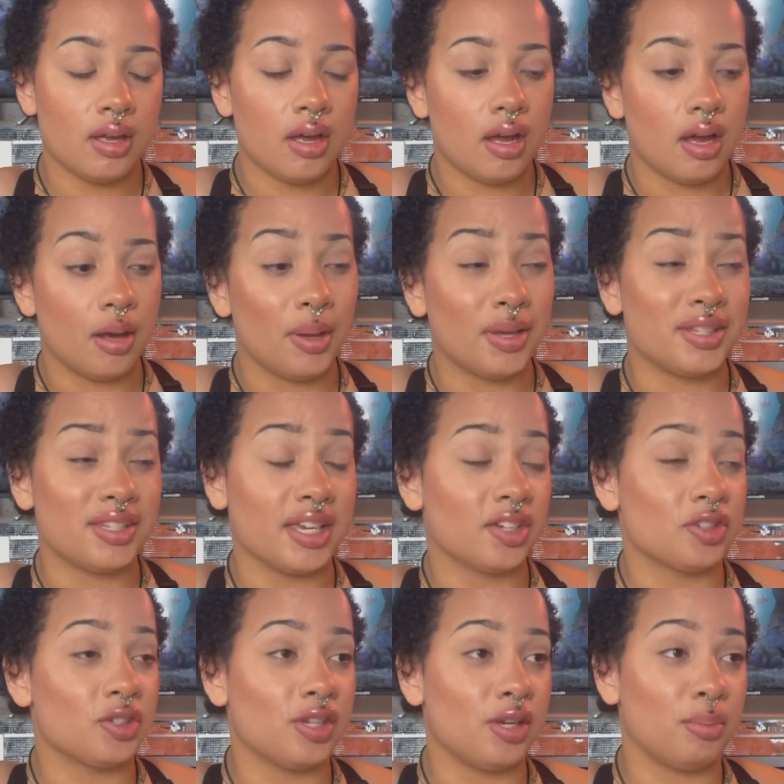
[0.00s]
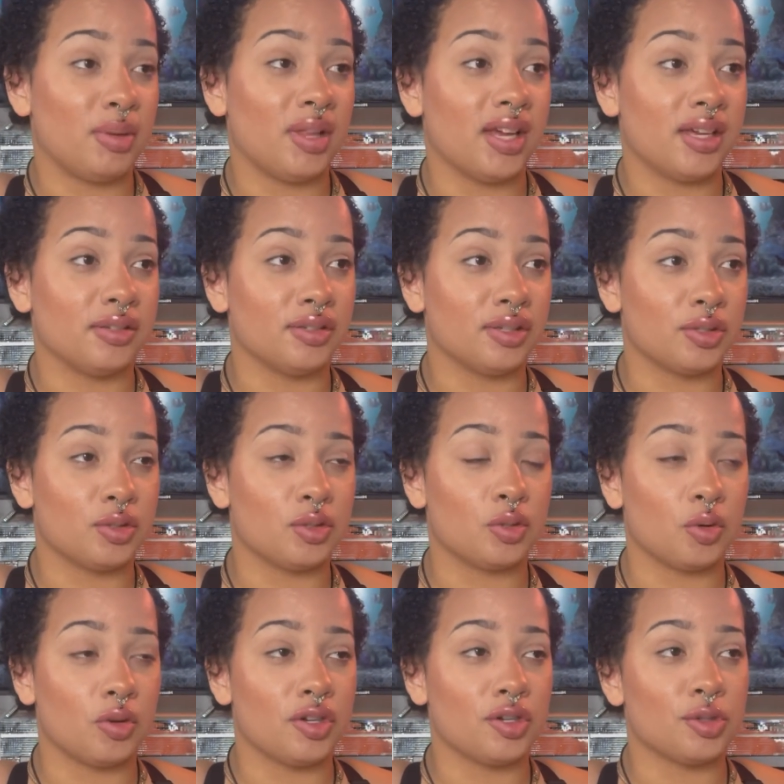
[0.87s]
It's actually a plastic
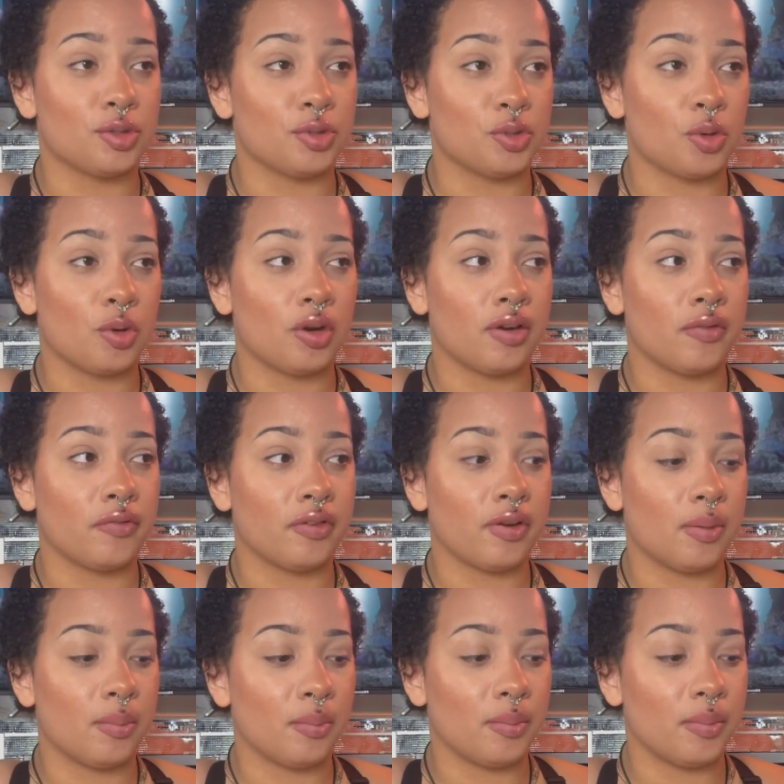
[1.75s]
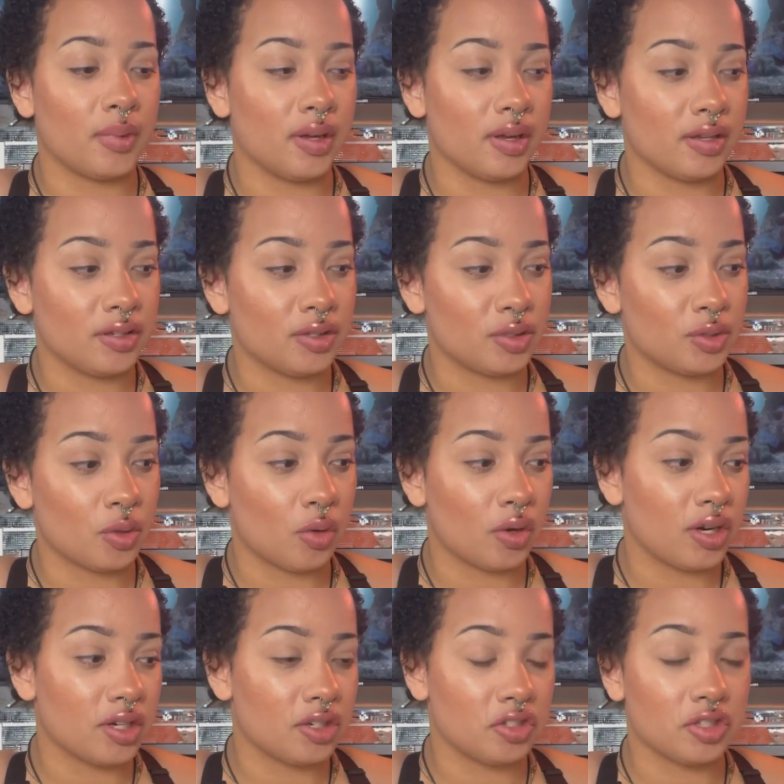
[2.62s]
storage drawer from a
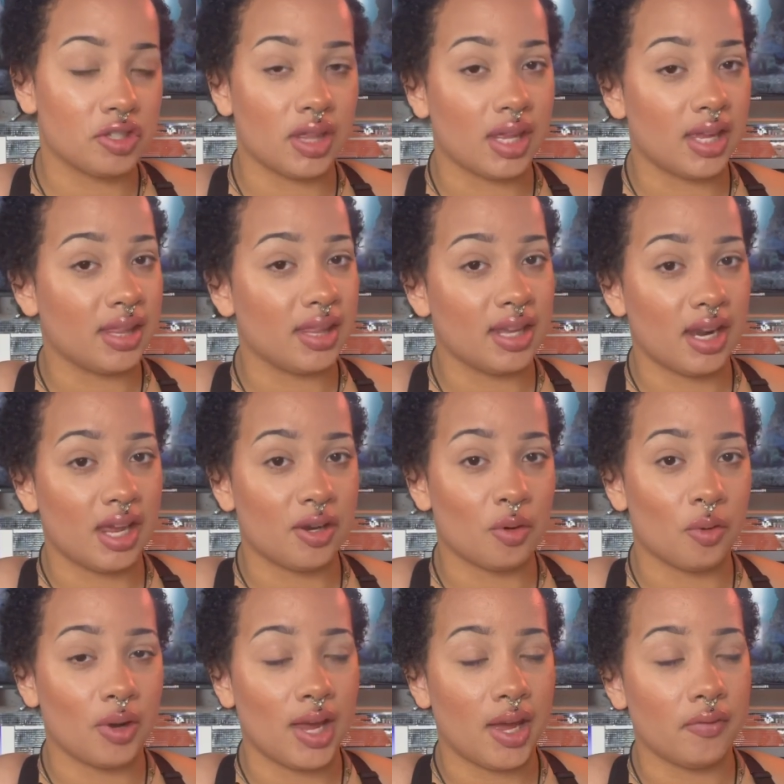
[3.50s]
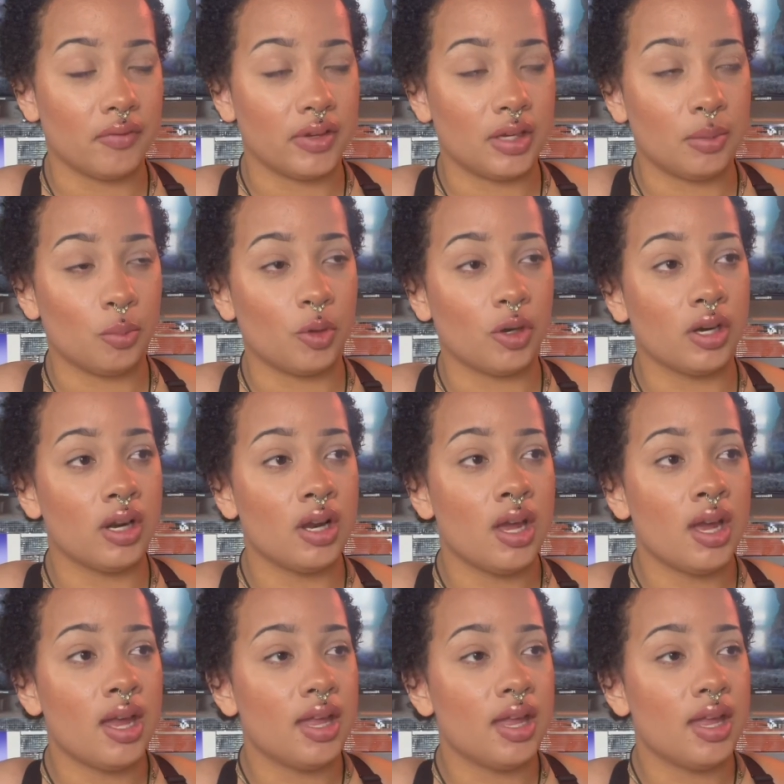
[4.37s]
storage thing that I don't have anymore